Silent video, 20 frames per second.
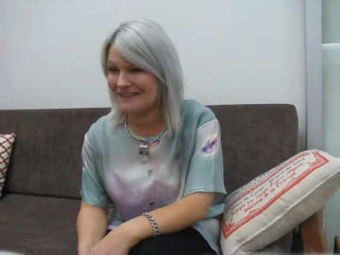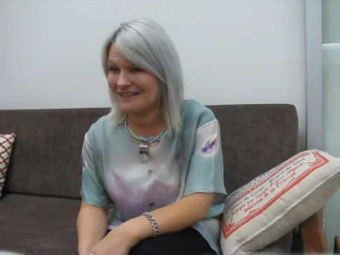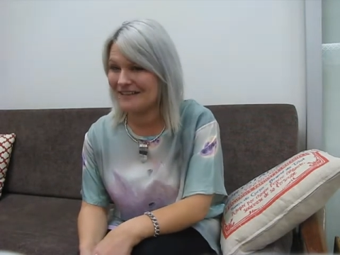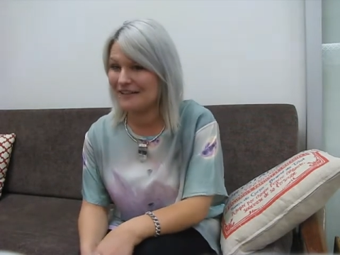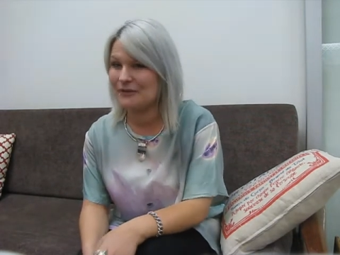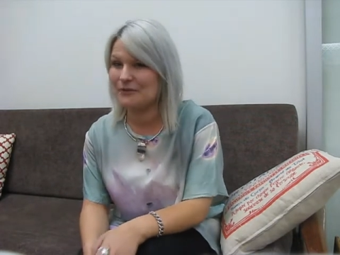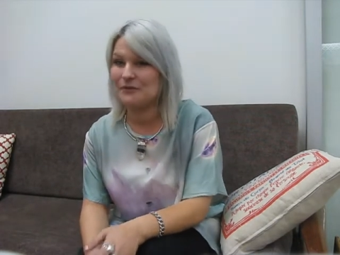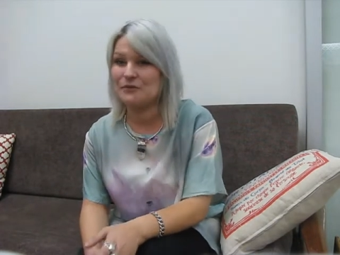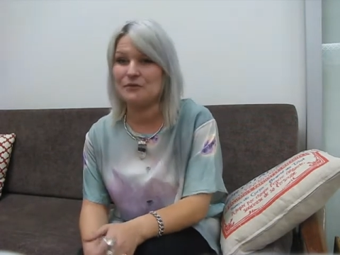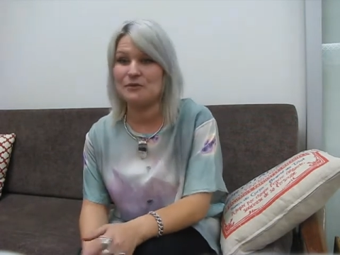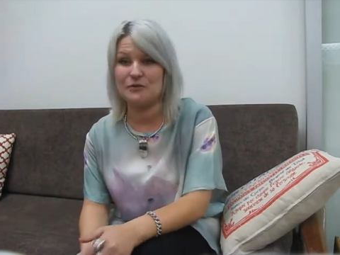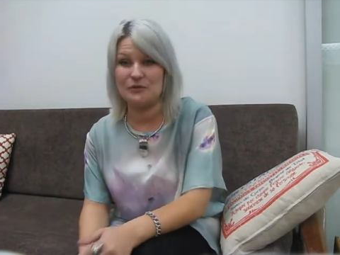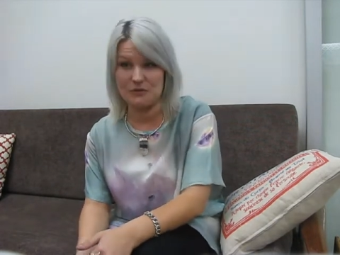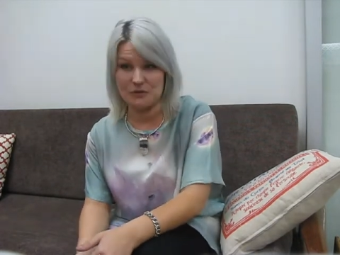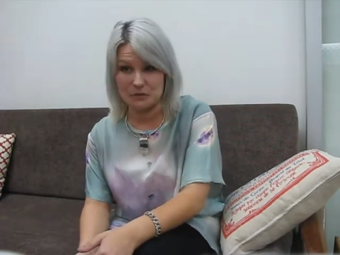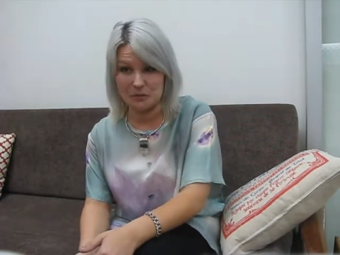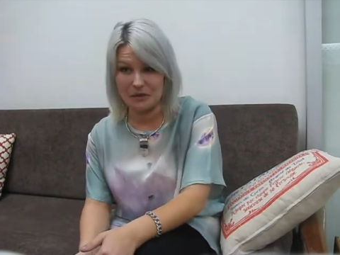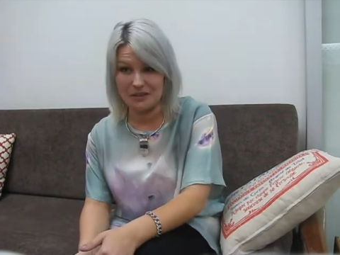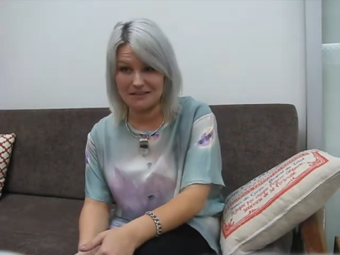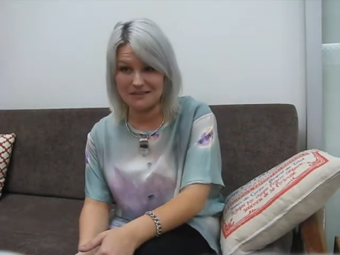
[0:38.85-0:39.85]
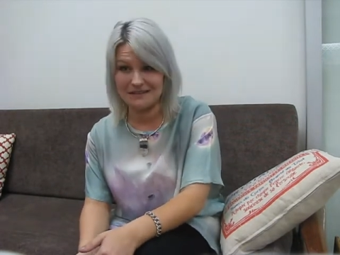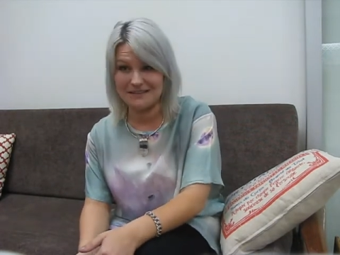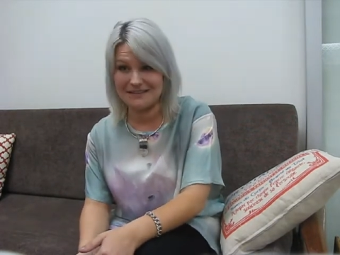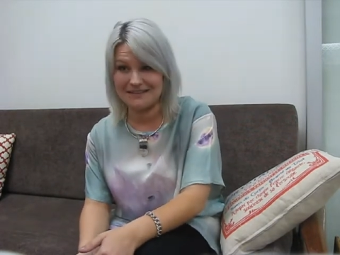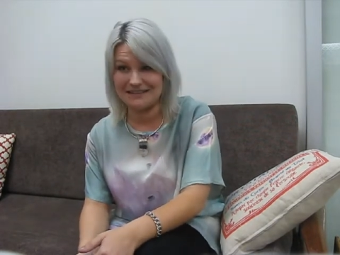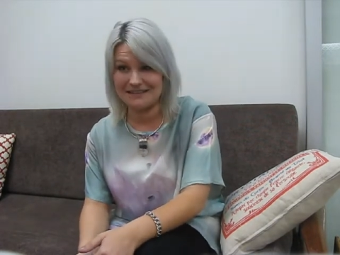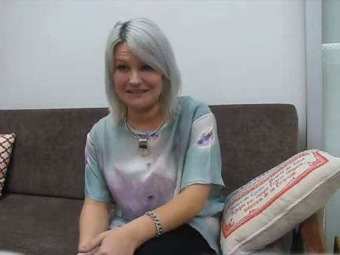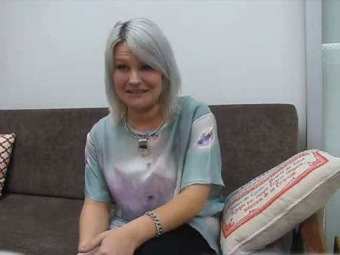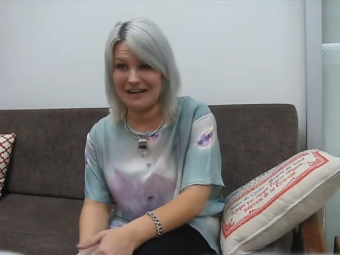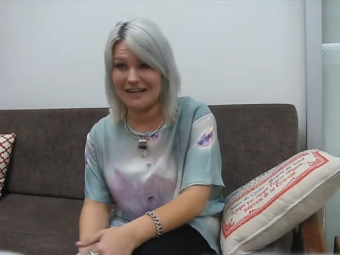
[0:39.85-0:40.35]
and then all the junior
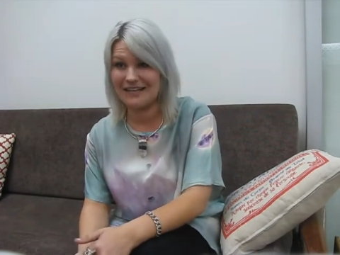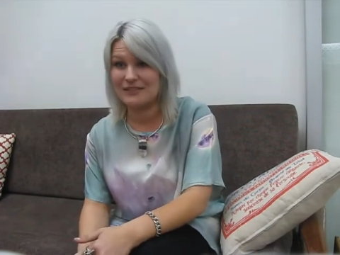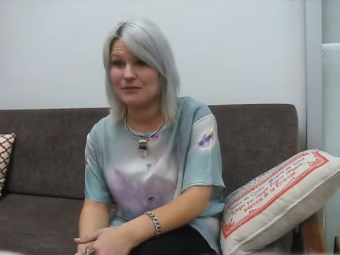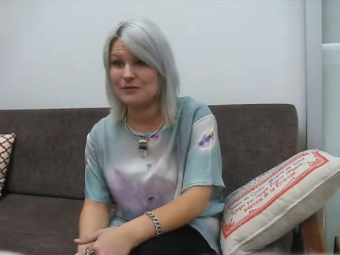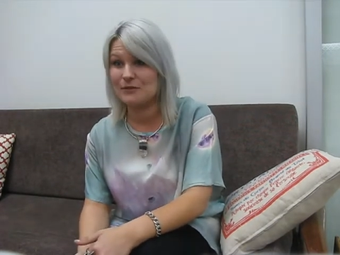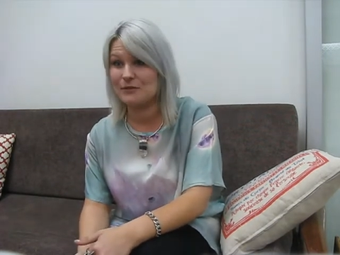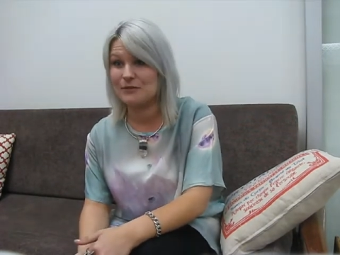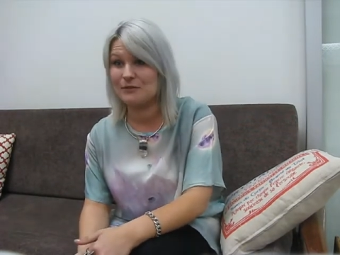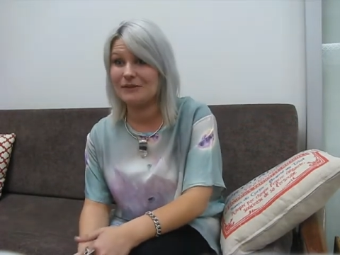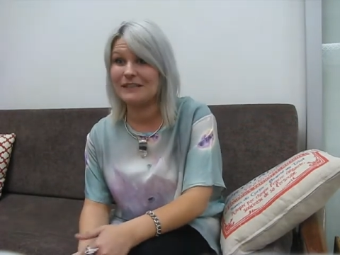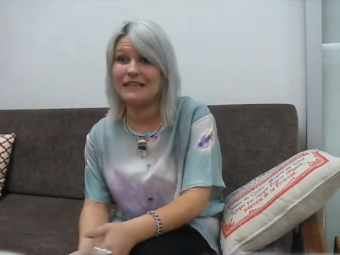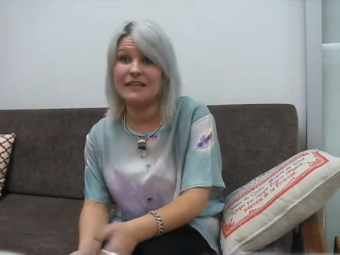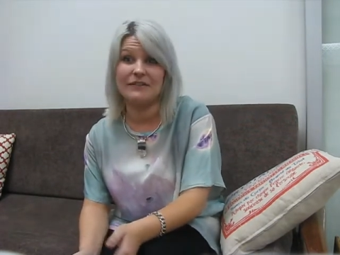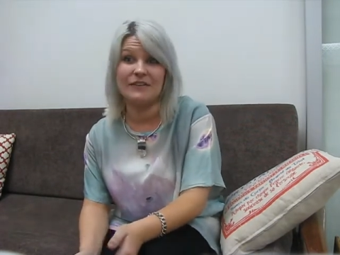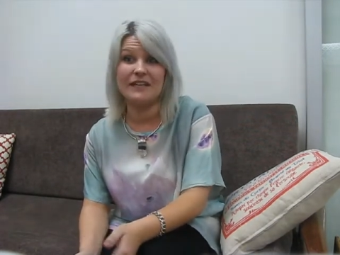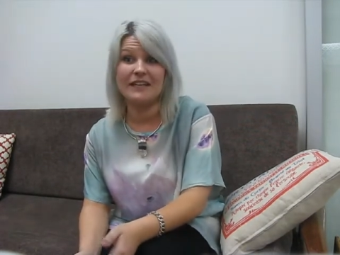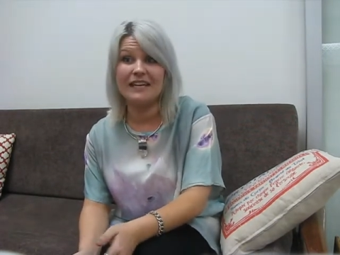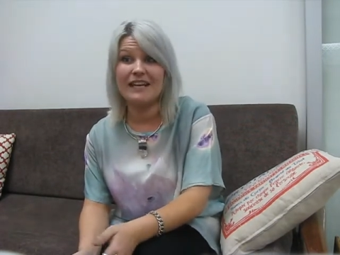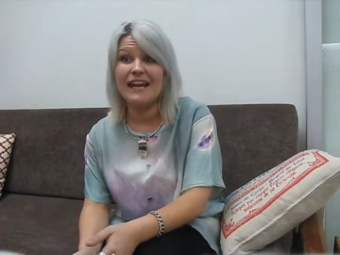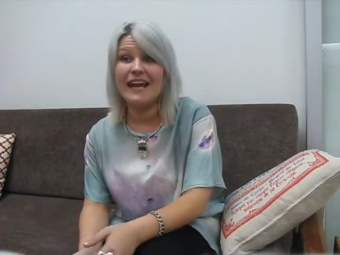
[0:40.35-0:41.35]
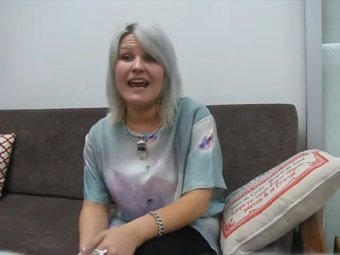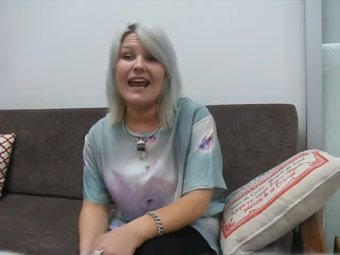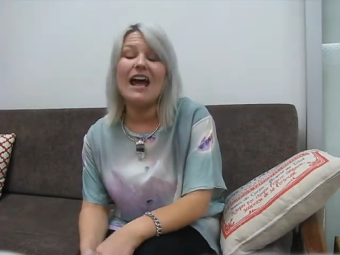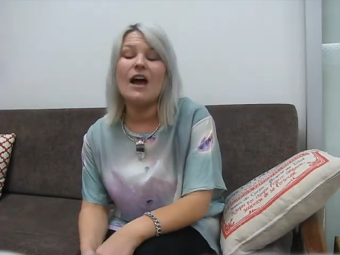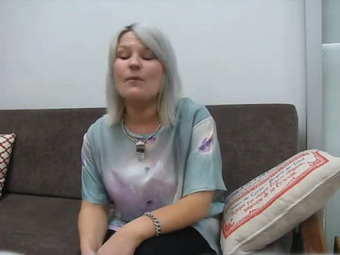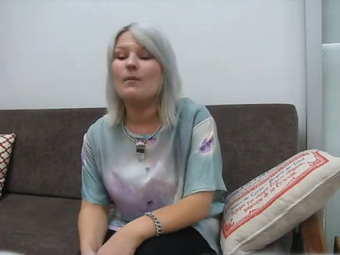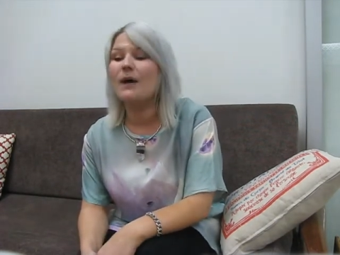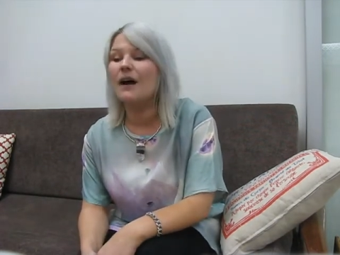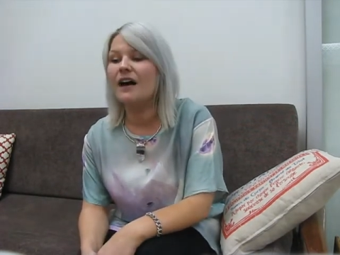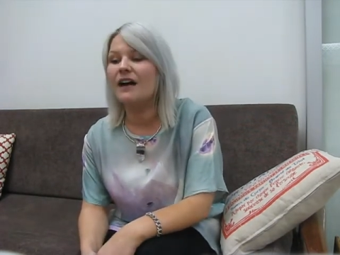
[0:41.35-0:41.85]
ones like to relive it.
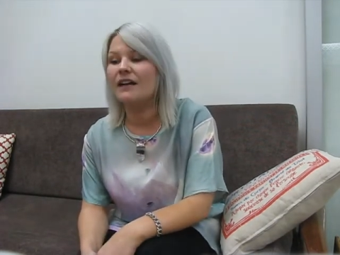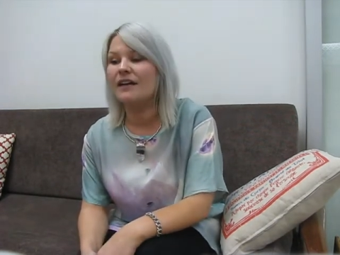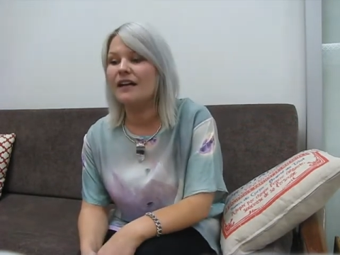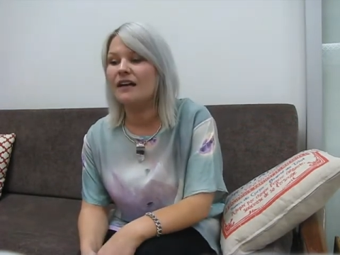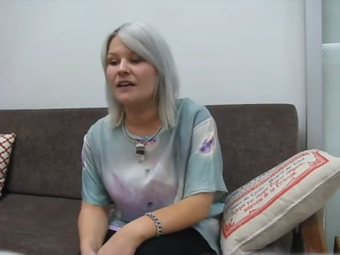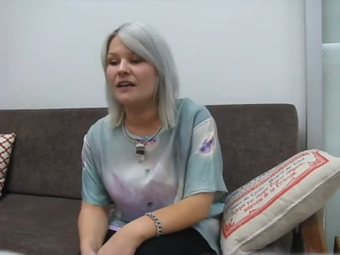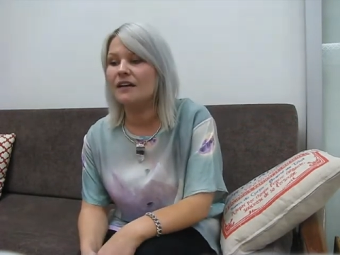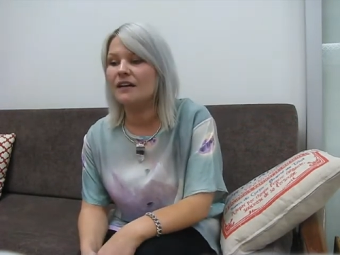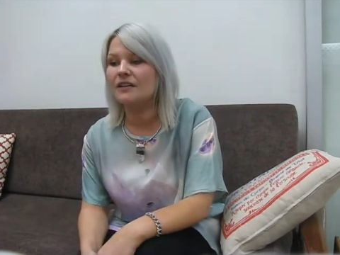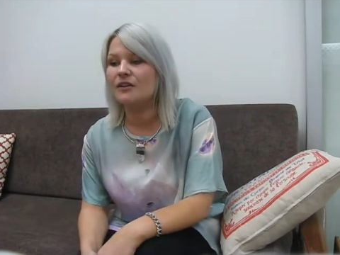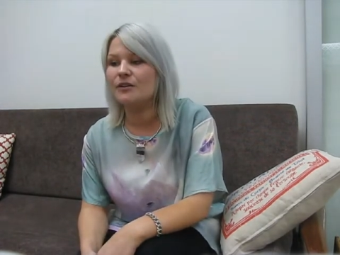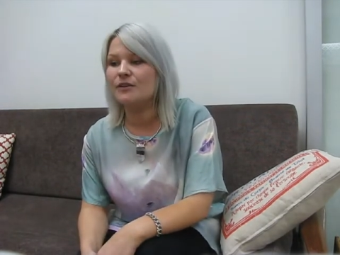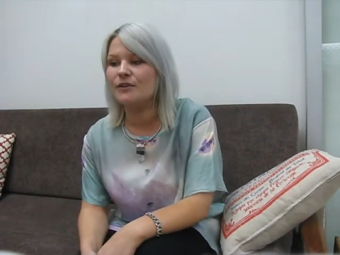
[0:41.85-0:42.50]
But a lot